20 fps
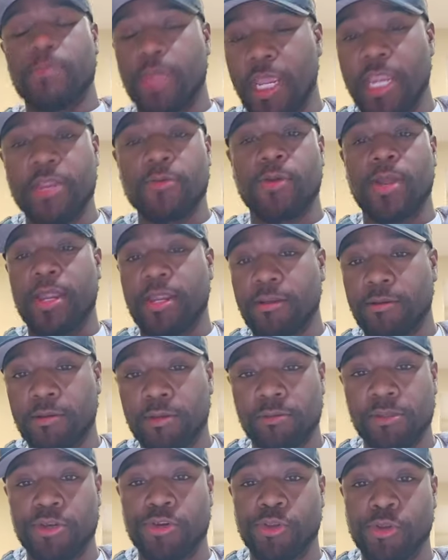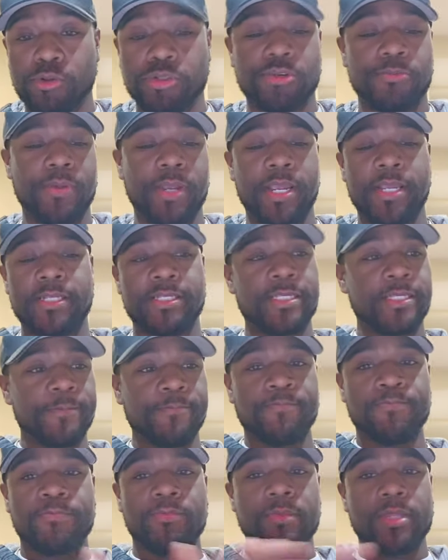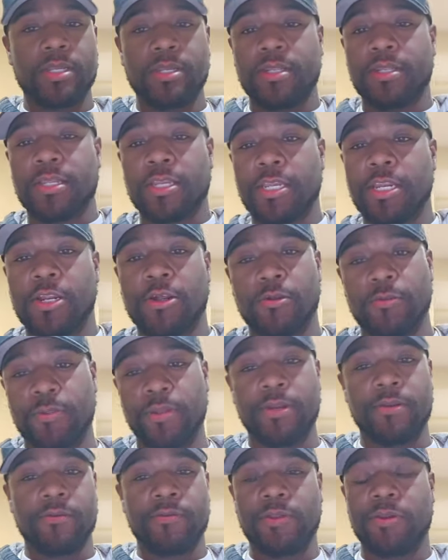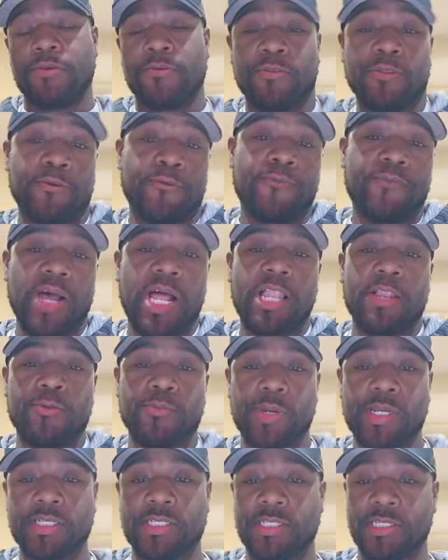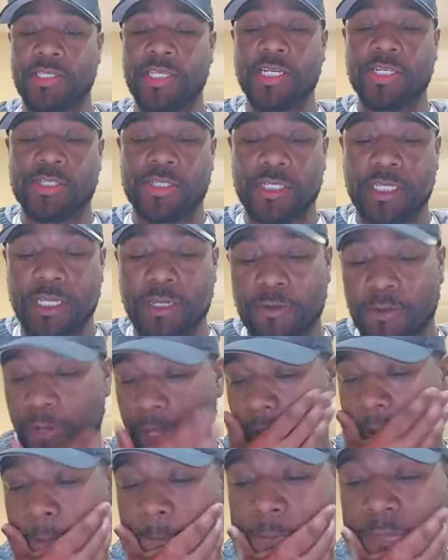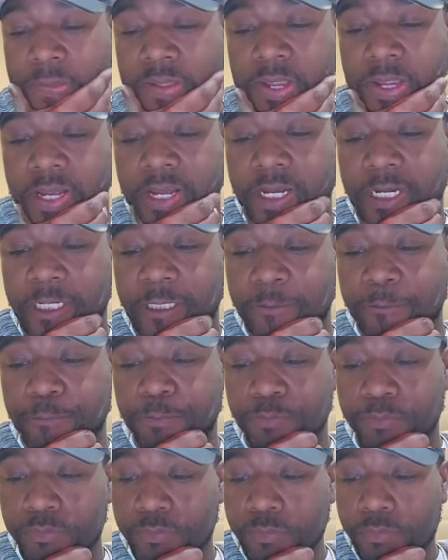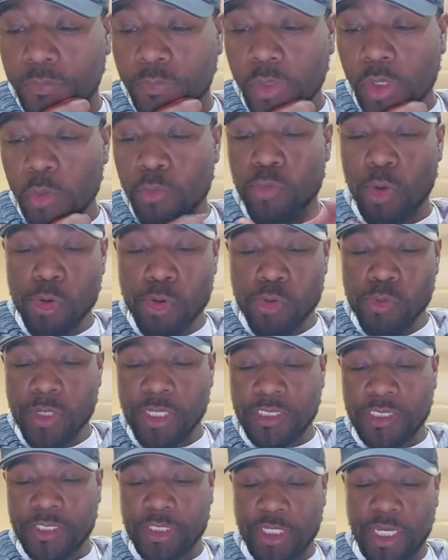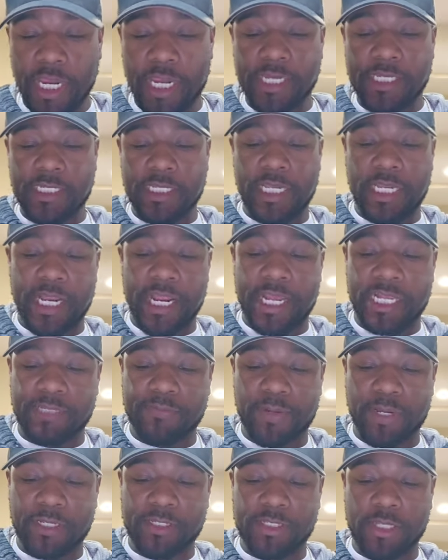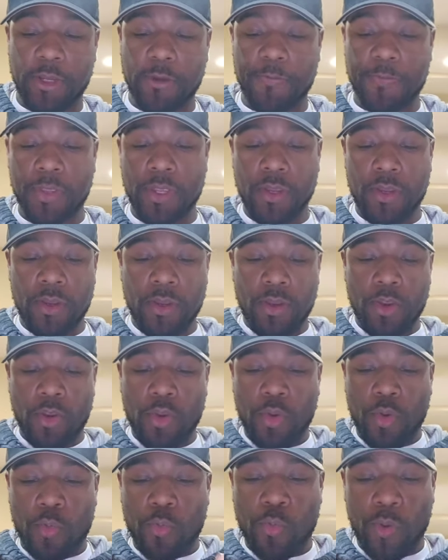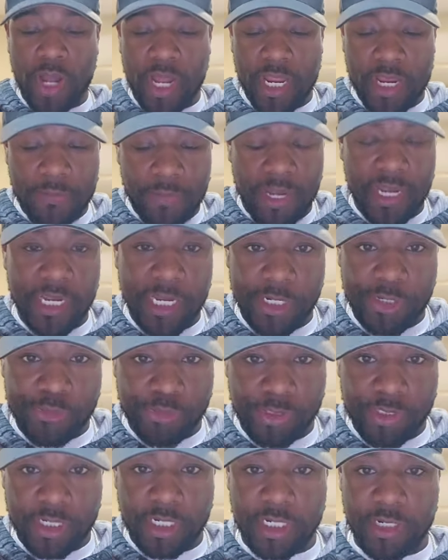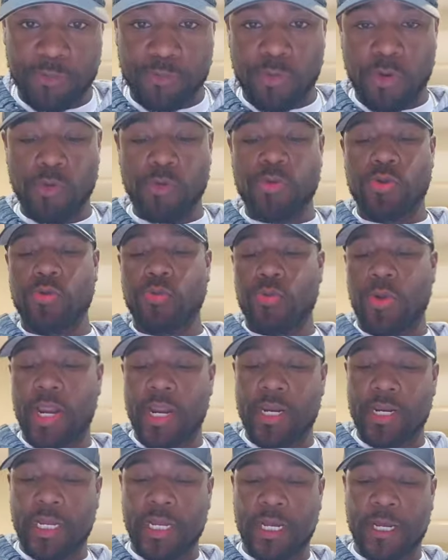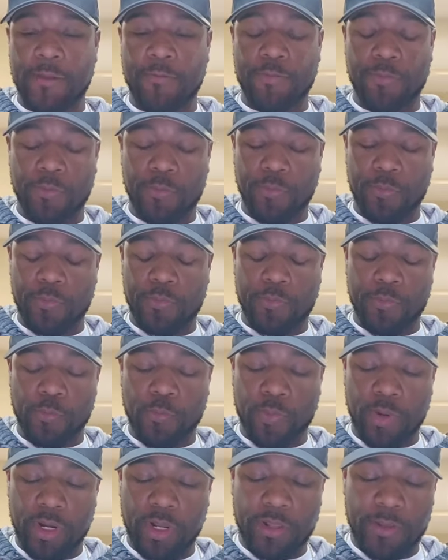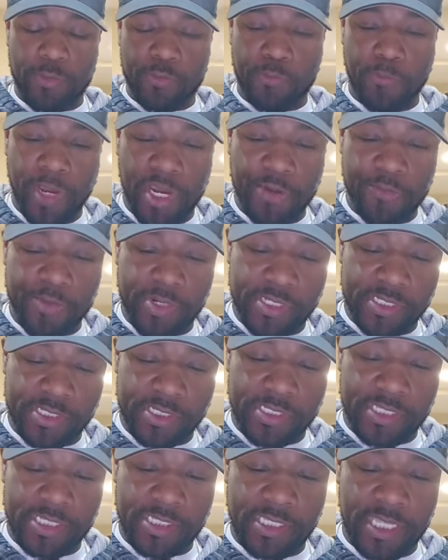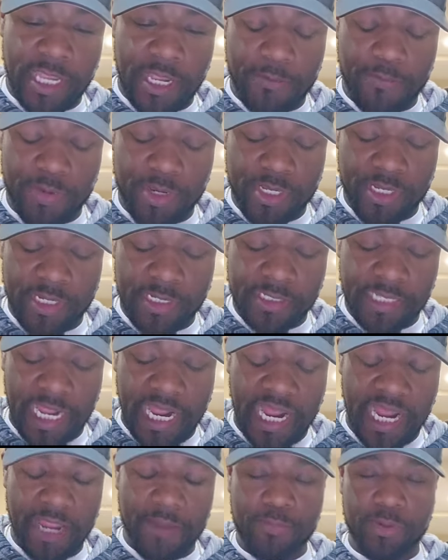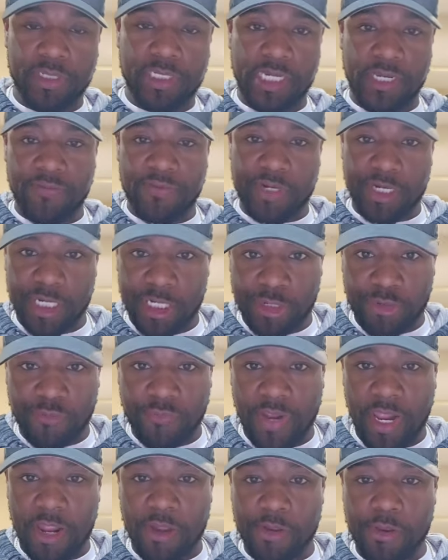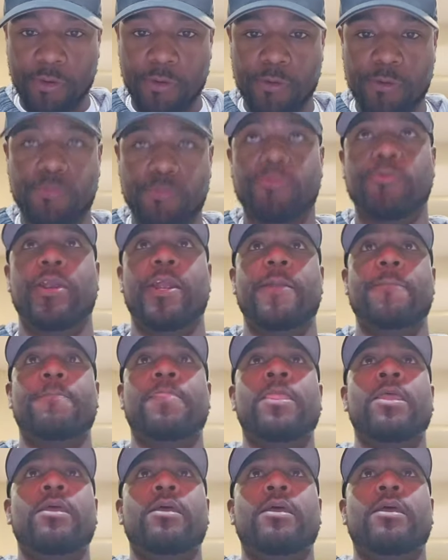anyway, their user base, you know, their followings essentially, okay? Roku doesn't change in that aspect. So why am I interested in Roku, right? One of the main reasons is that because I believe they're undervalued, right?